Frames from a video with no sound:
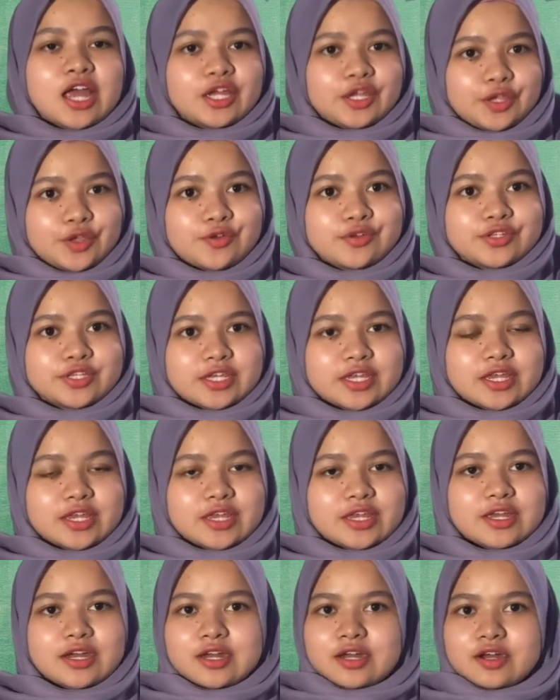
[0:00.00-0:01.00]

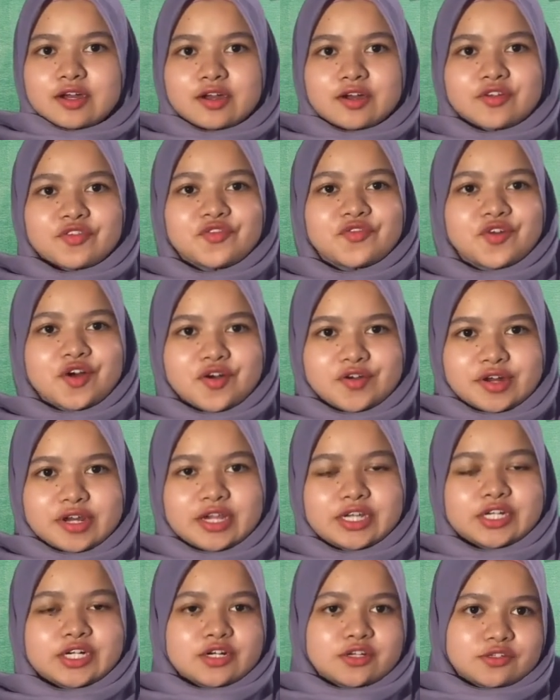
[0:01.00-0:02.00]
using Fourier
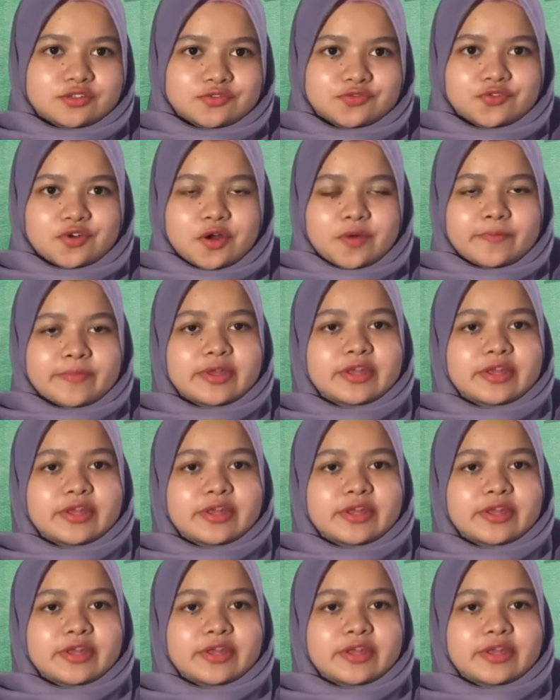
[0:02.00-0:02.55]
transform